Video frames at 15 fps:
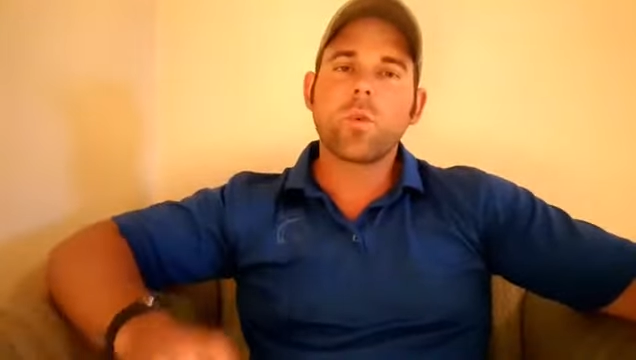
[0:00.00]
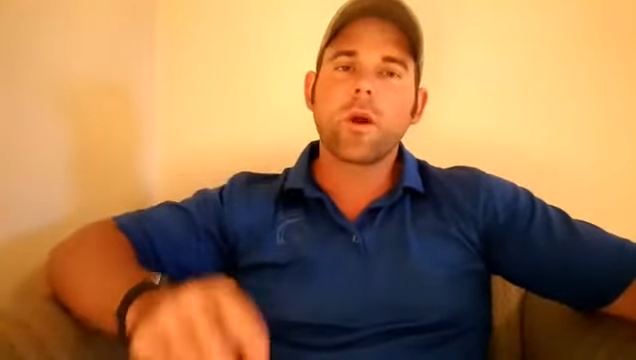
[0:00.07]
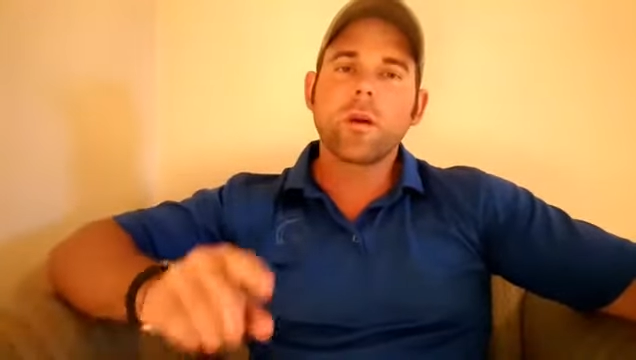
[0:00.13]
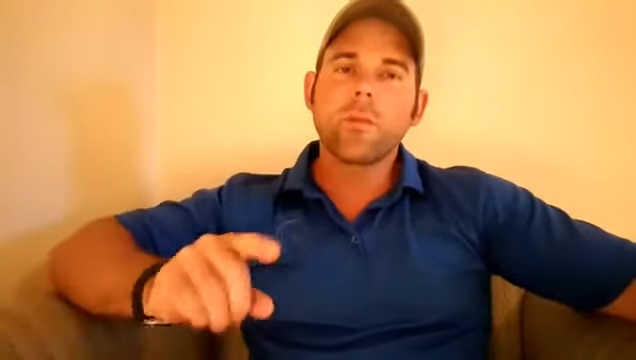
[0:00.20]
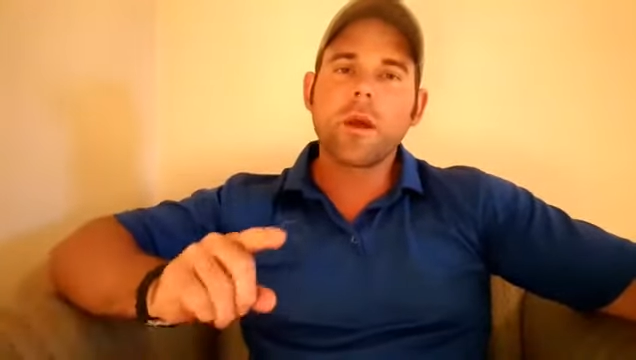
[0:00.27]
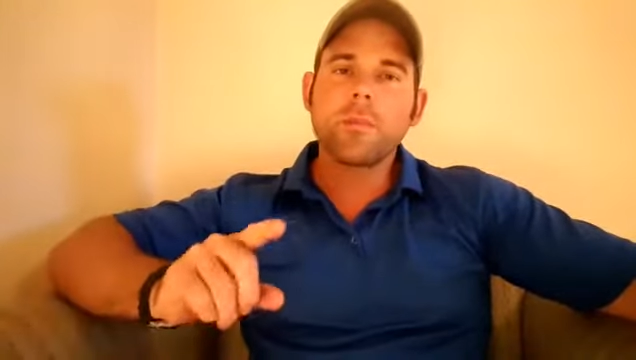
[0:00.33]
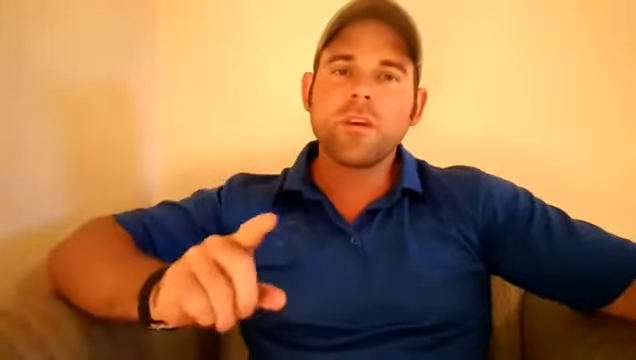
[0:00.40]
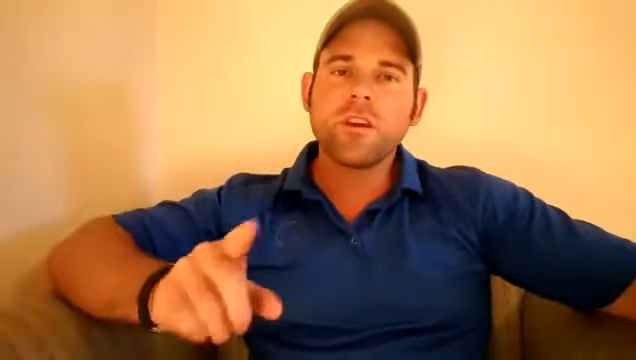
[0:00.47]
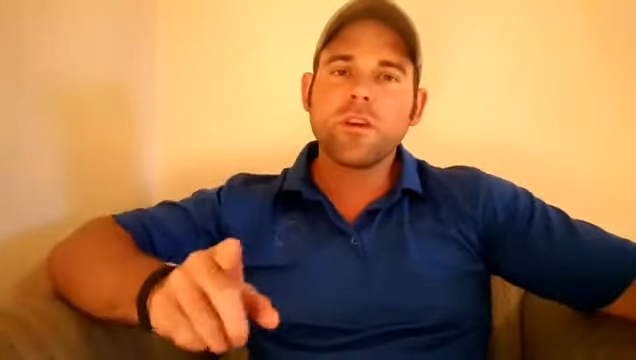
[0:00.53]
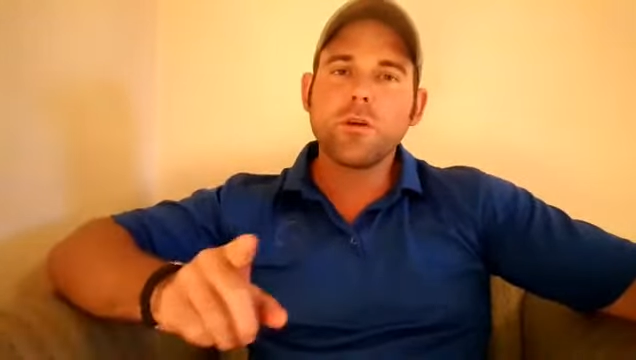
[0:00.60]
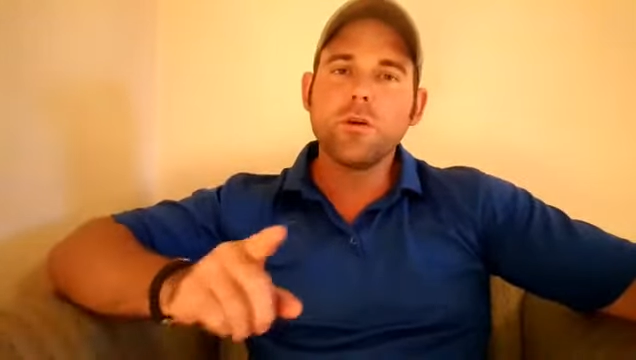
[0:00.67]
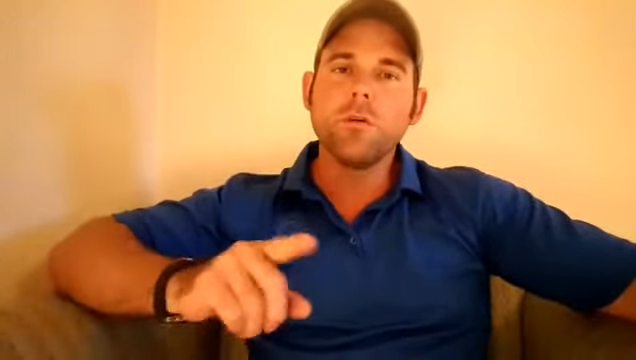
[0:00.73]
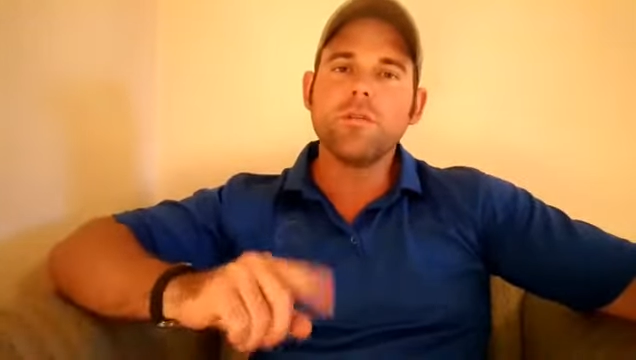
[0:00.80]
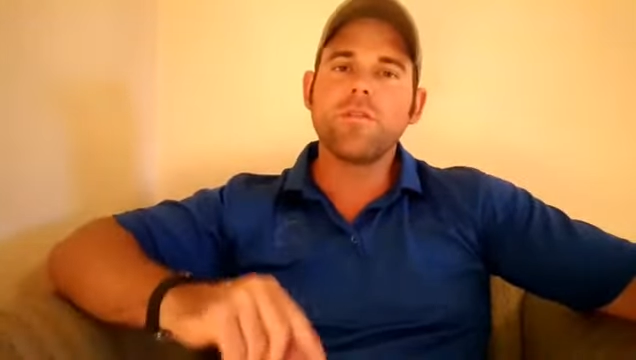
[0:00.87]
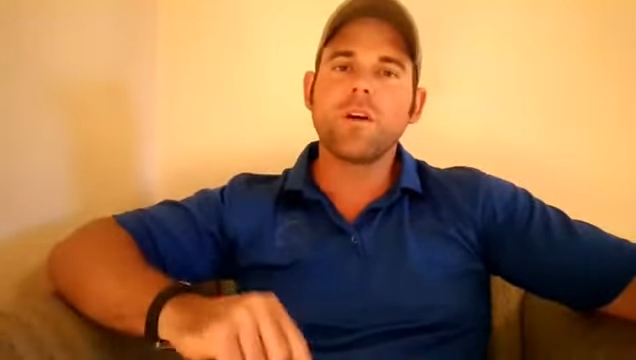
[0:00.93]
where maybe
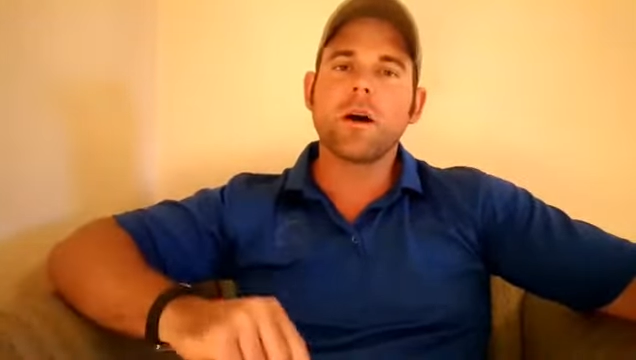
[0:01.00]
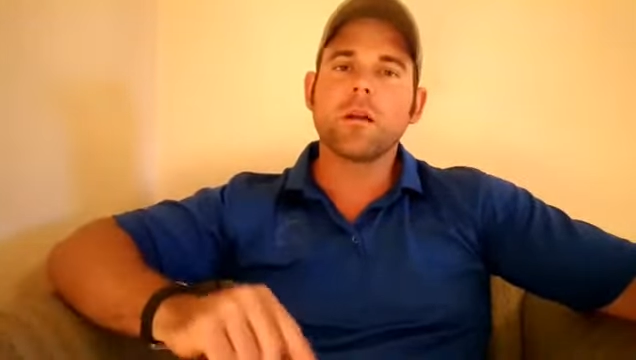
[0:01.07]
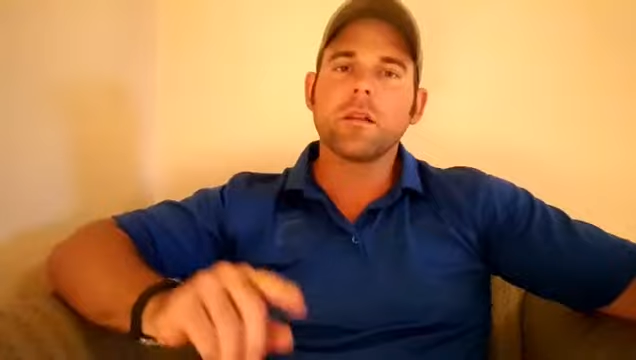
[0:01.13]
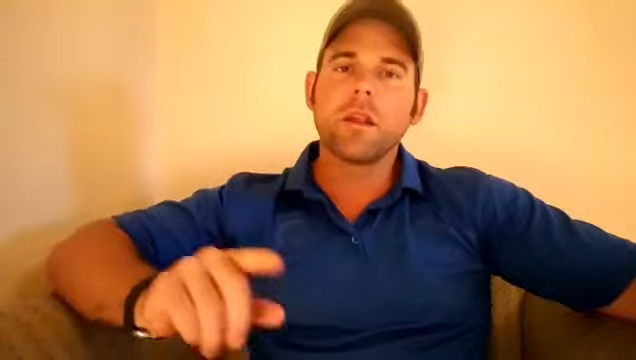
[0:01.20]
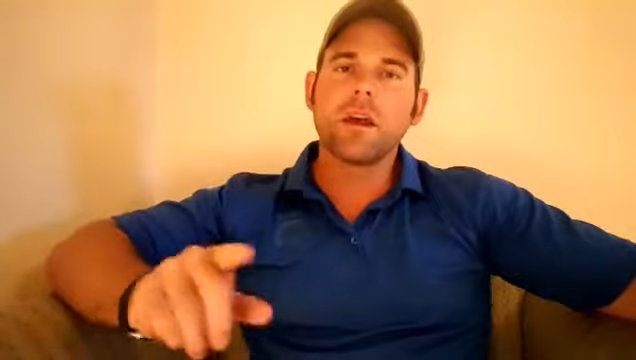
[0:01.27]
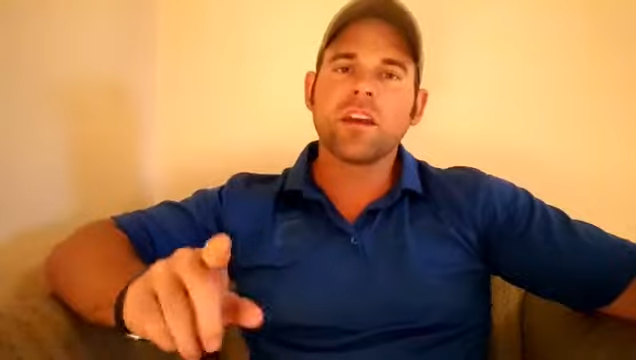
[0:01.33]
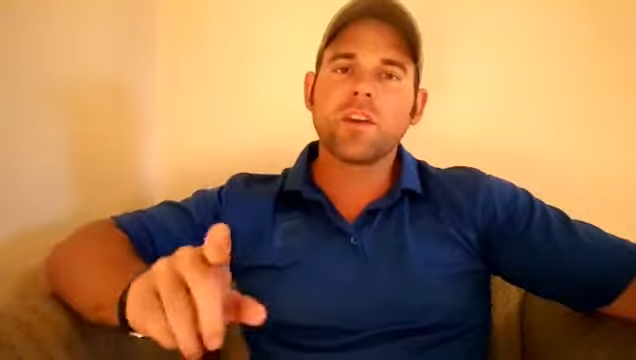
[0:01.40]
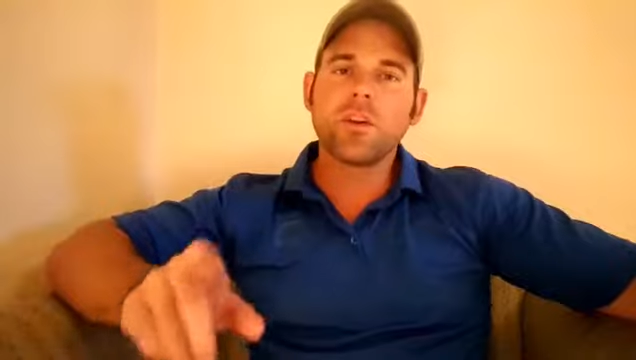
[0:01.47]
you felt like